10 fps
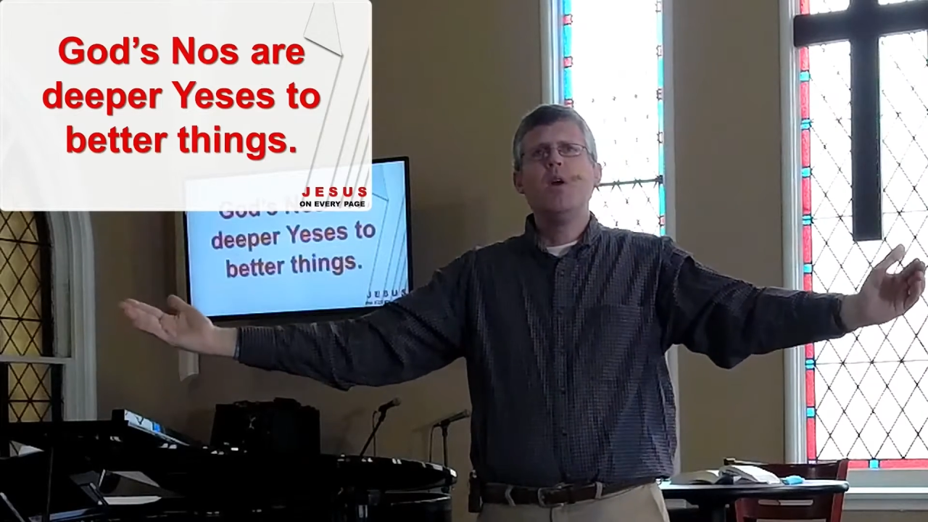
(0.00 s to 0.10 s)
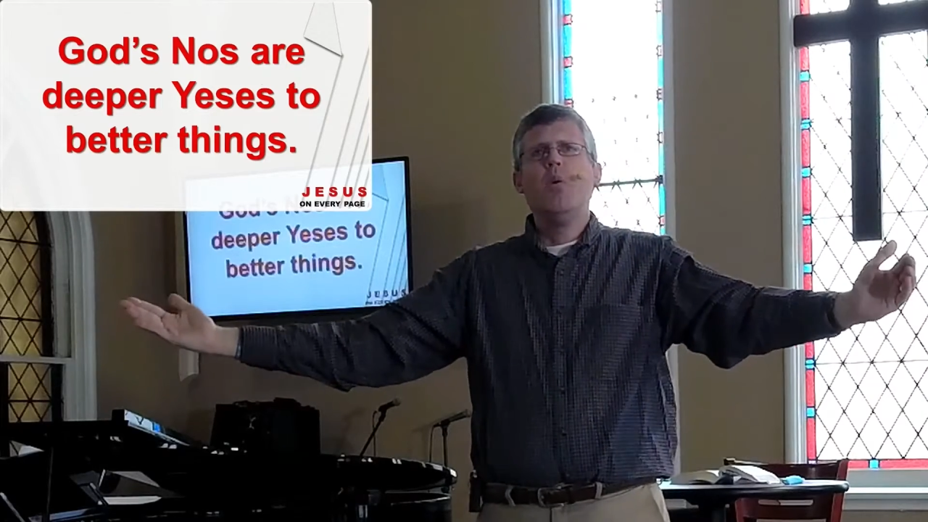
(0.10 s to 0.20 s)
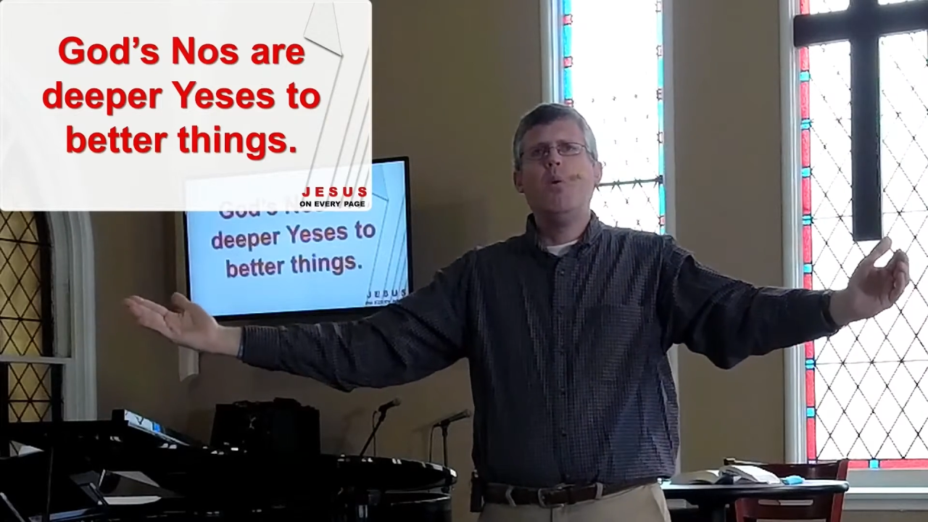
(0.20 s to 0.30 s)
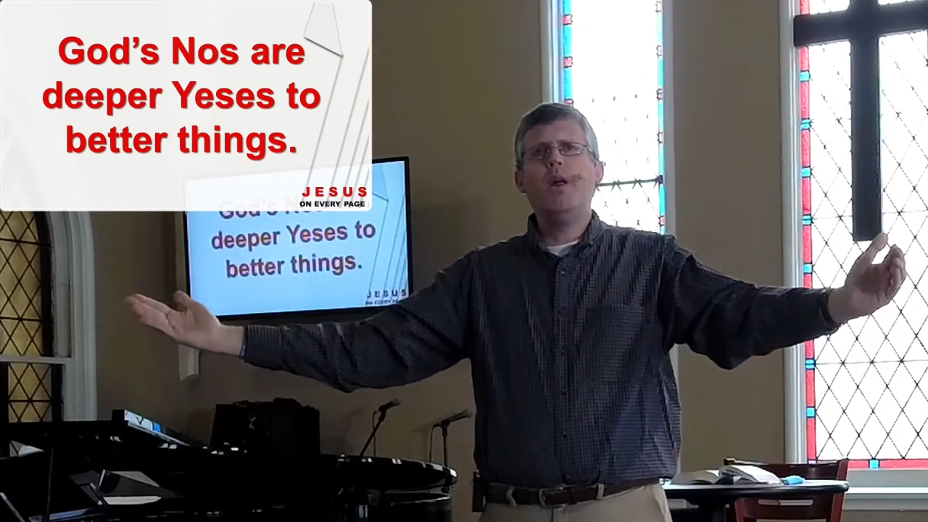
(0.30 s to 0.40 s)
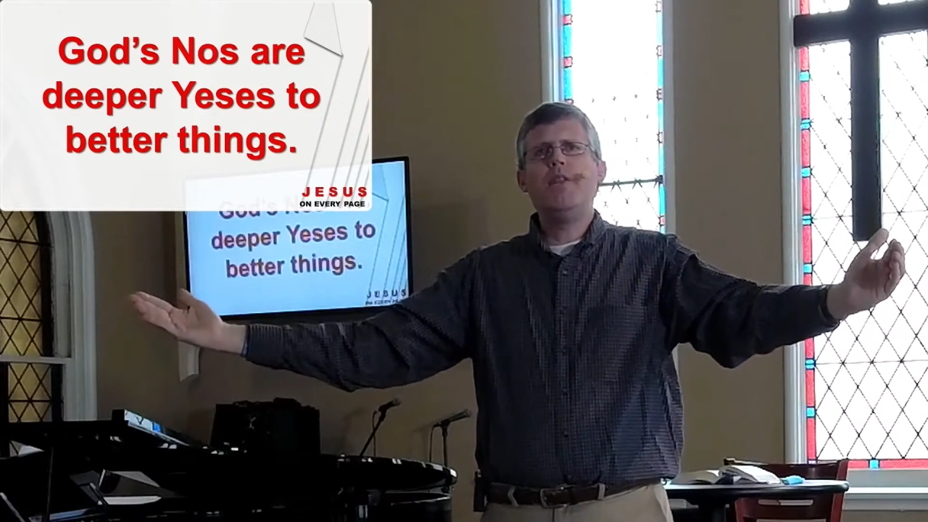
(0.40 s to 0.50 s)

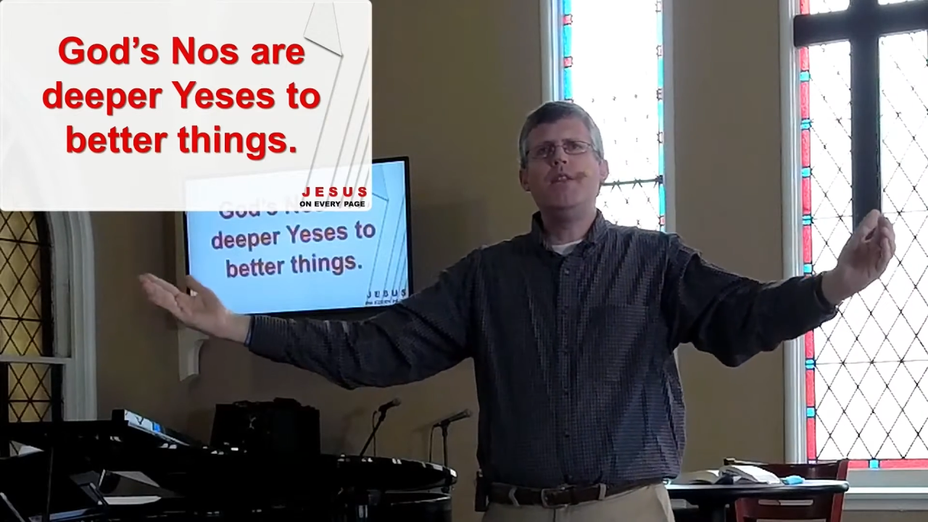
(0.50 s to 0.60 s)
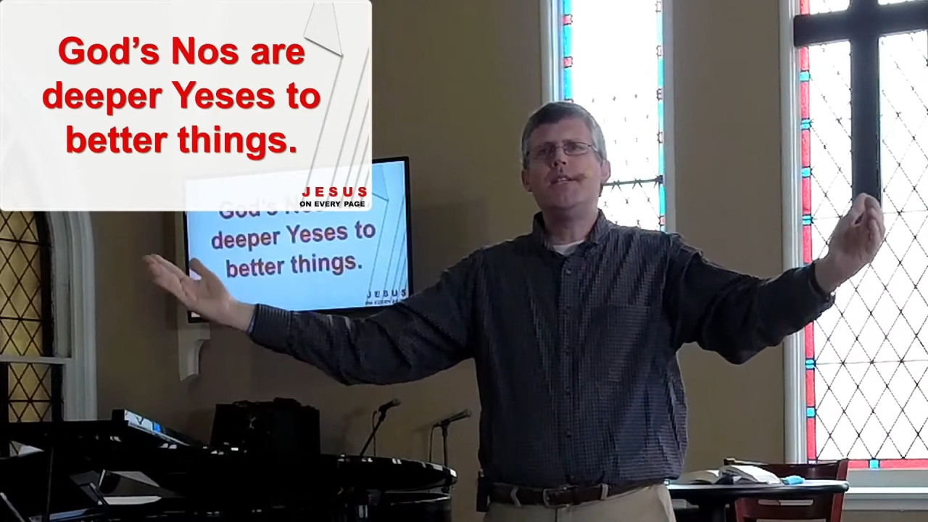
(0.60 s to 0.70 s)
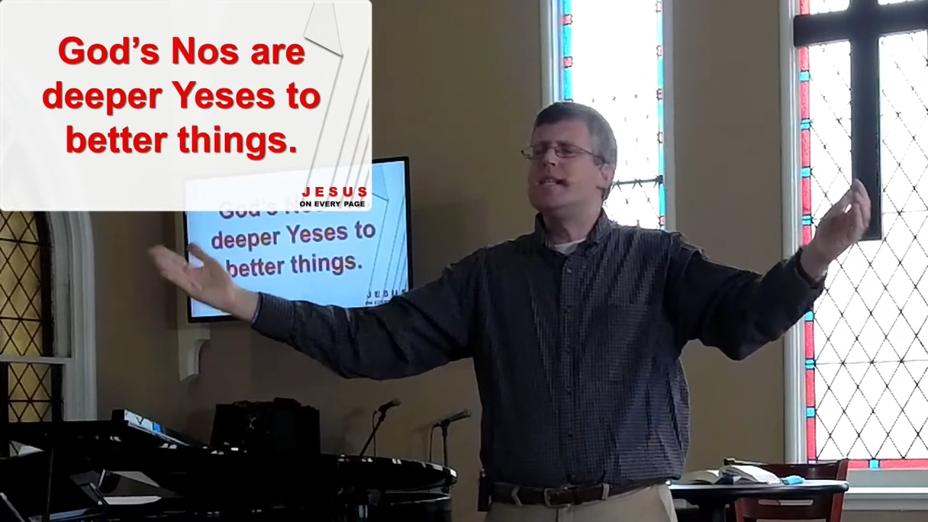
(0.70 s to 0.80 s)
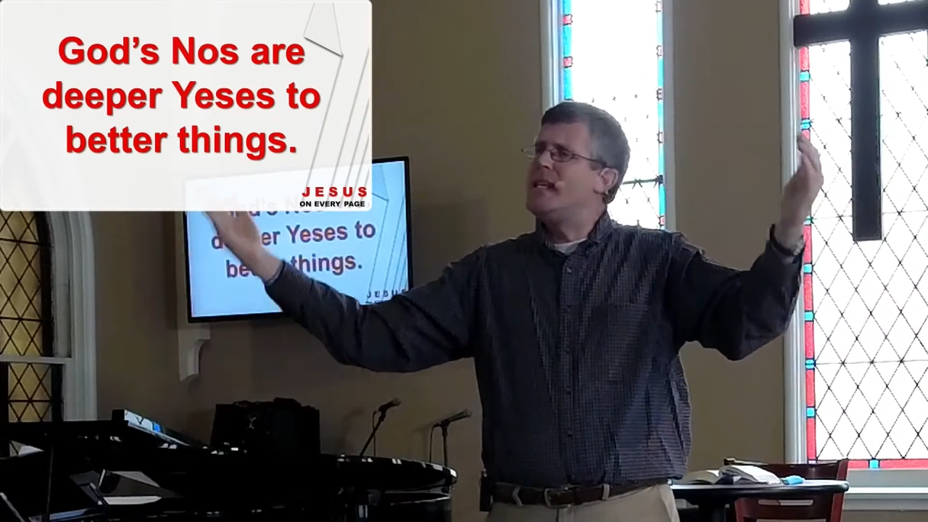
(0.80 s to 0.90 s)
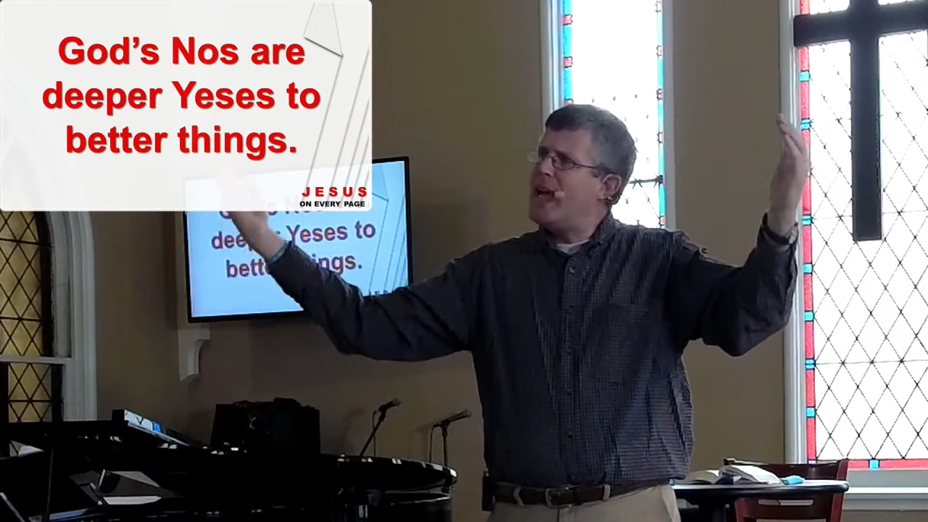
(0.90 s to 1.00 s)
what
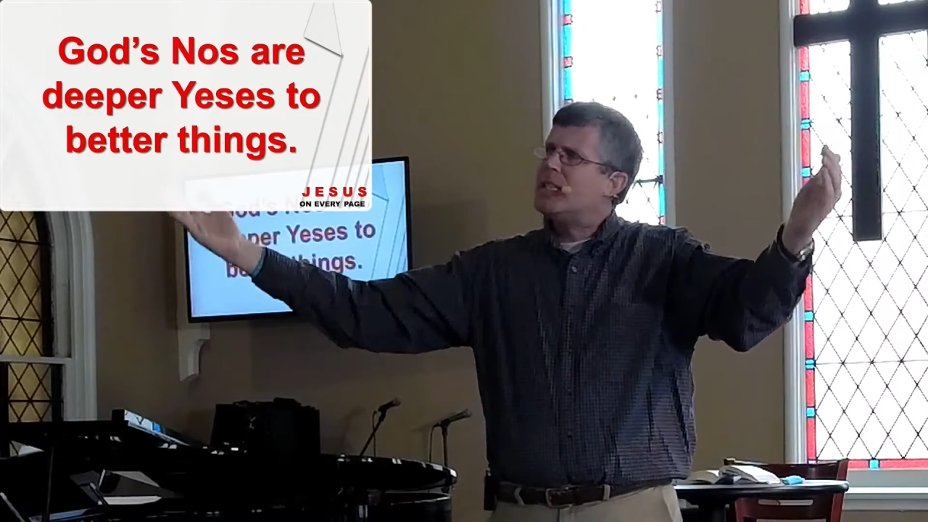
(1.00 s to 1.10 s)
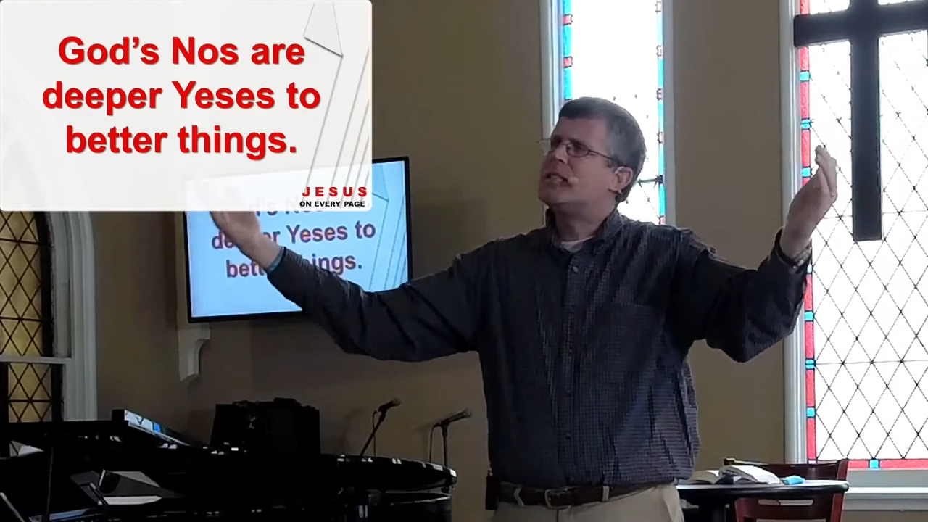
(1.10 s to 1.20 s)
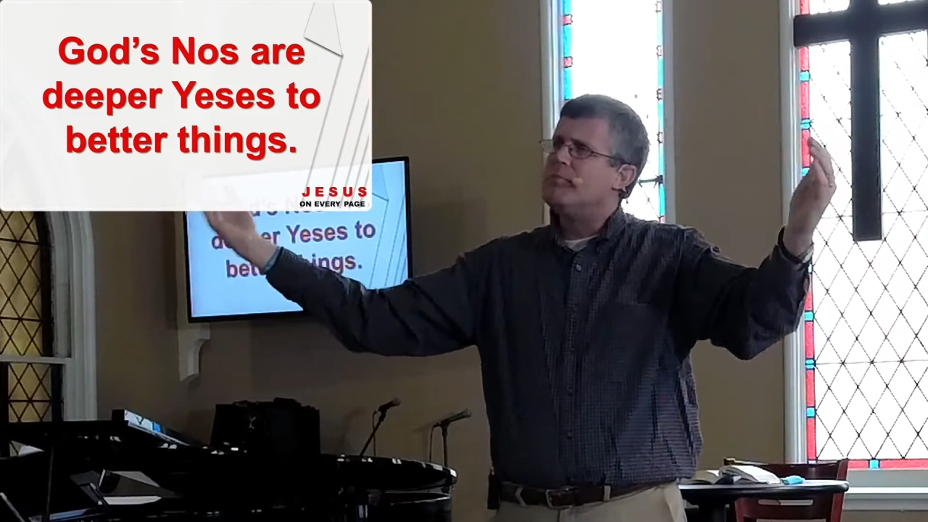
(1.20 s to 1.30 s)
this yes